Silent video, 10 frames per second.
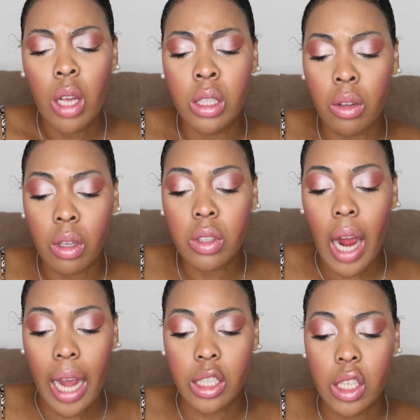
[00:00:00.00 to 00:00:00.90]
So those
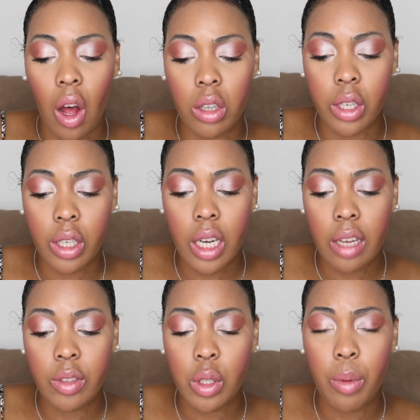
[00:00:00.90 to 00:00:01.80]
are actually
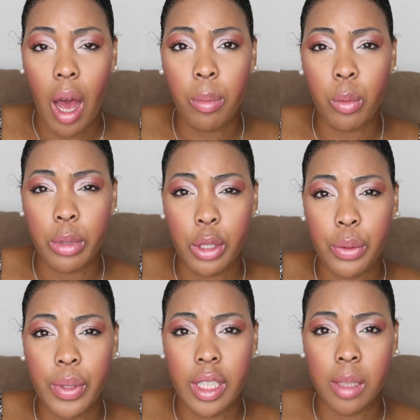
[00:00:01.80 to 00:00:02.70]
alternatives to help
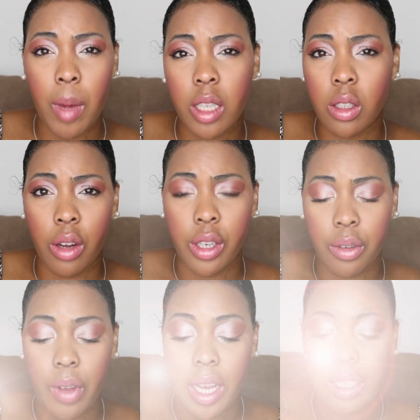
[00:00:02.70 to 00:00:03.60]
reduce the spots on
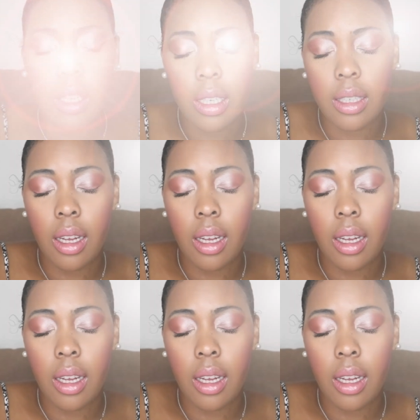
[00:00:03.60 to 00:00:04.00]
your face.